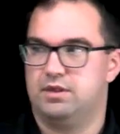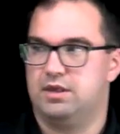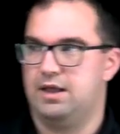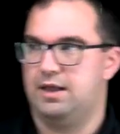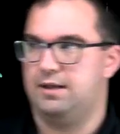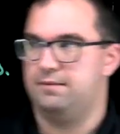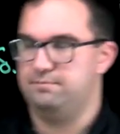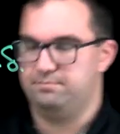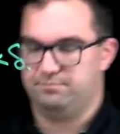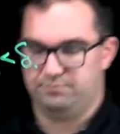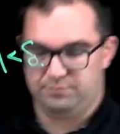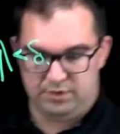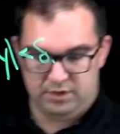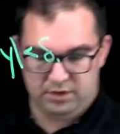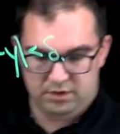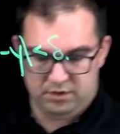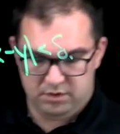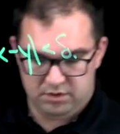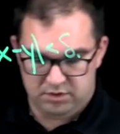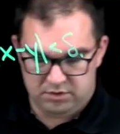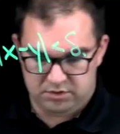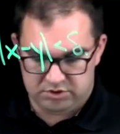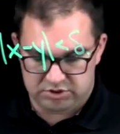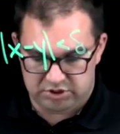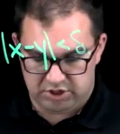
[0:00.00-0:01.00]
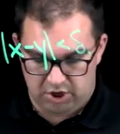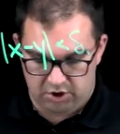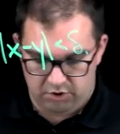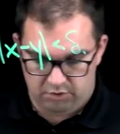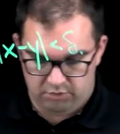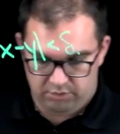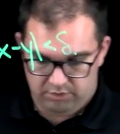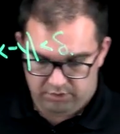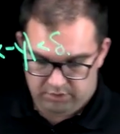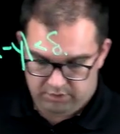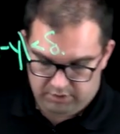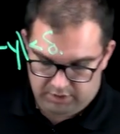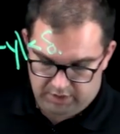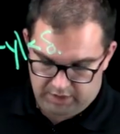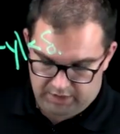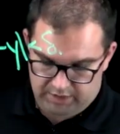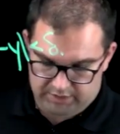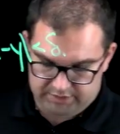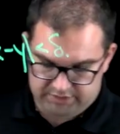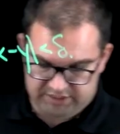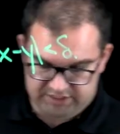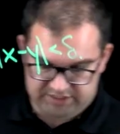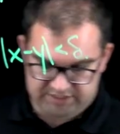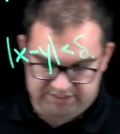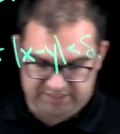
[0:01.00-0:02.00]
Okay. So
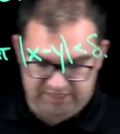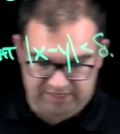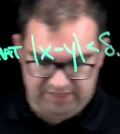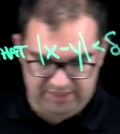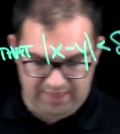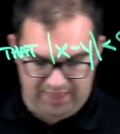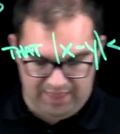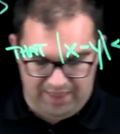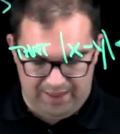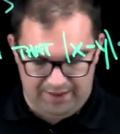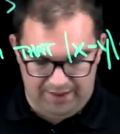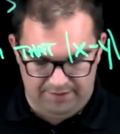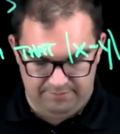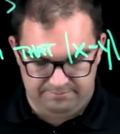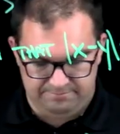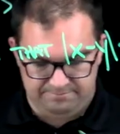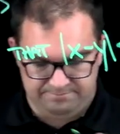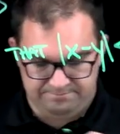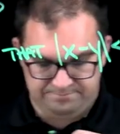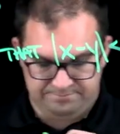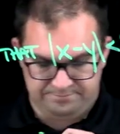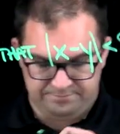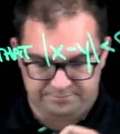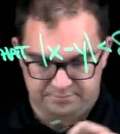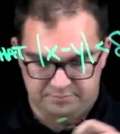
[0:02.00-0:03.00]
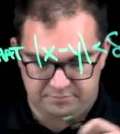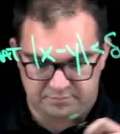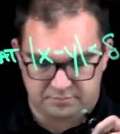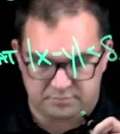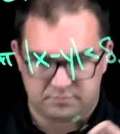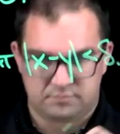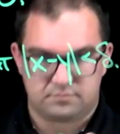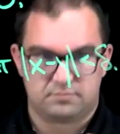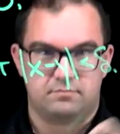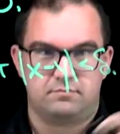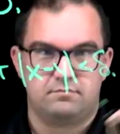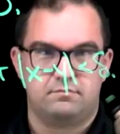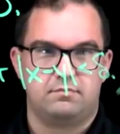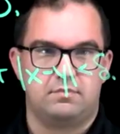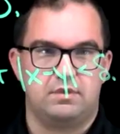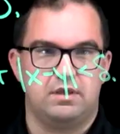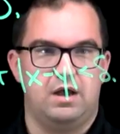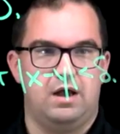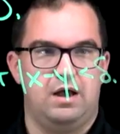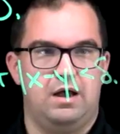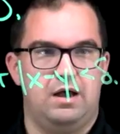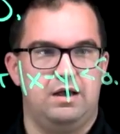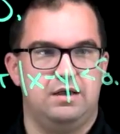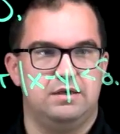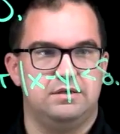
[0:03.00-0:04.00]
to see that,
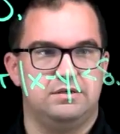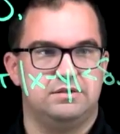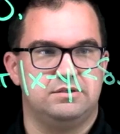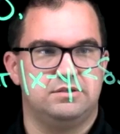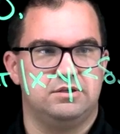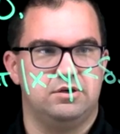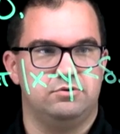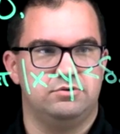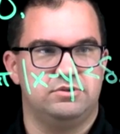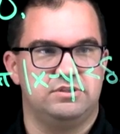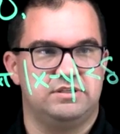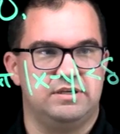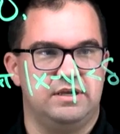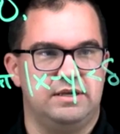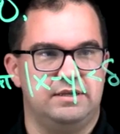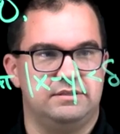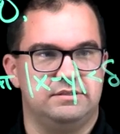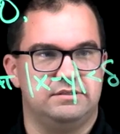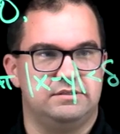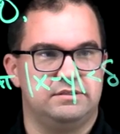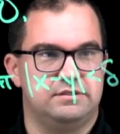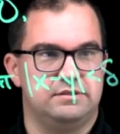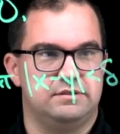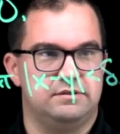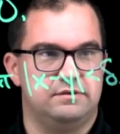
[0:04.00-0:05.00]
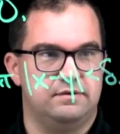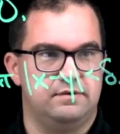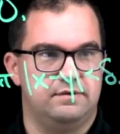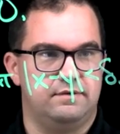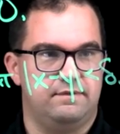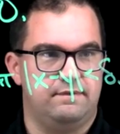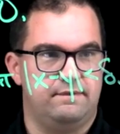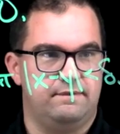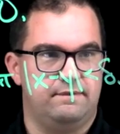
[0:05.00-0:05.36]
so since